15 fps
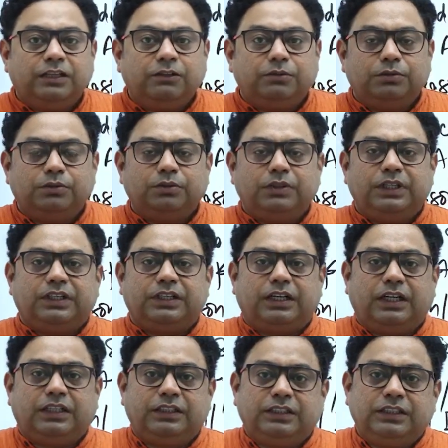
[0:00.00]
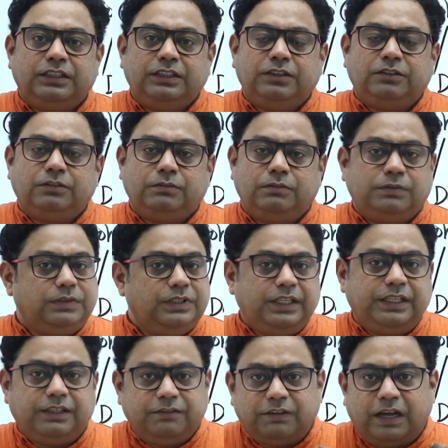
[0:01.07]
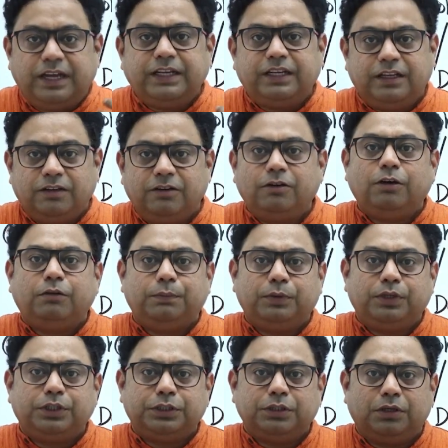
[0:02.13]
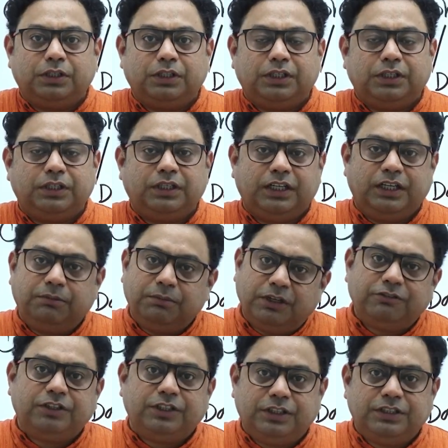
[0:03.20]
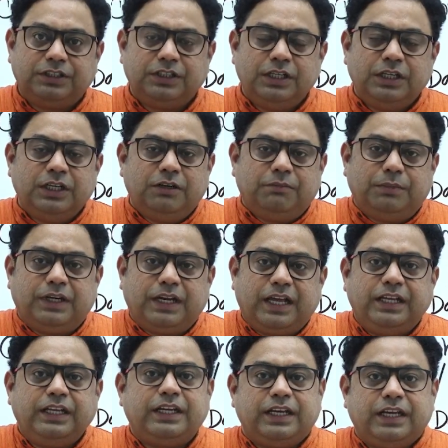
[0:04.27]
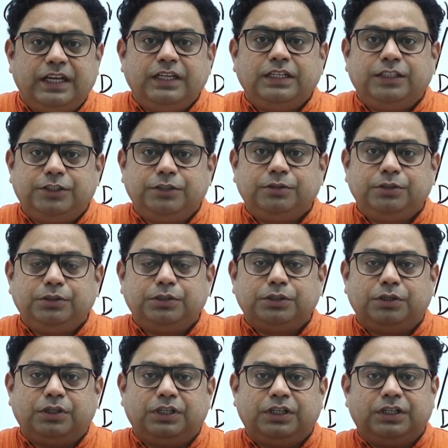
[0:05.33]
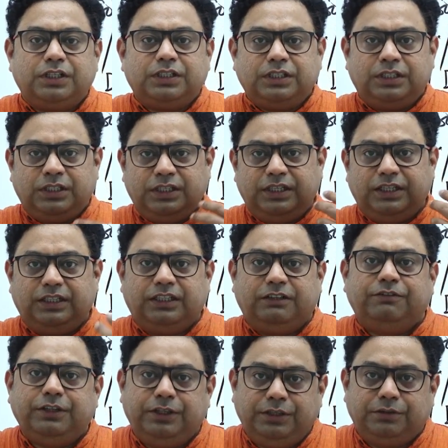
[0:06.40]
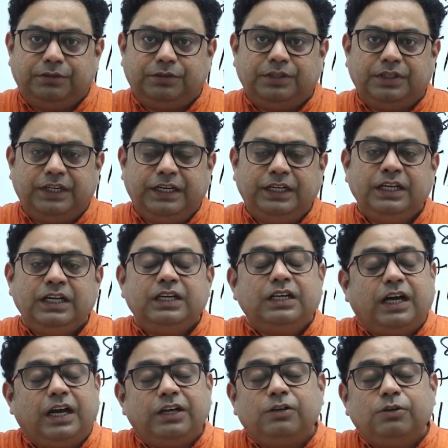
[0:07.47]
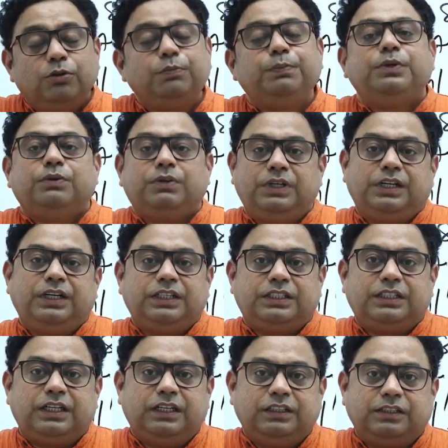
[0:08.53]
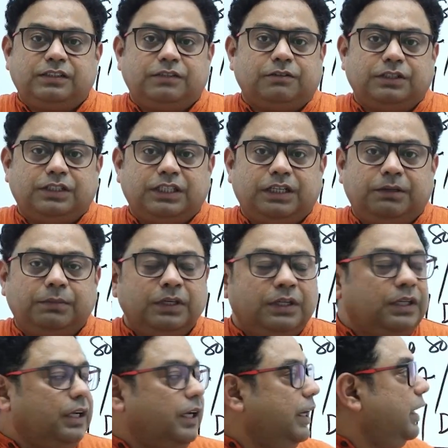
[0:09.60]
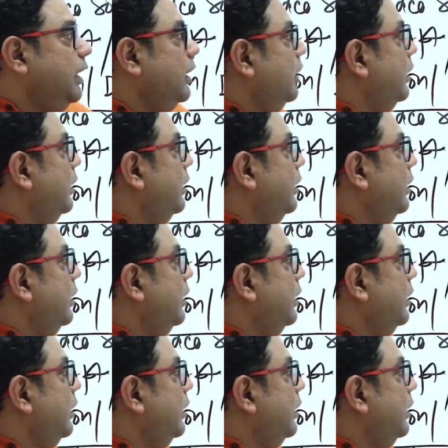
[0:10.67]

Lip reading: know that rather than, you know, see, I cannot put a shortcut in my words, but I can show you shortcuts in the videos, right? I hope you understand this concept. And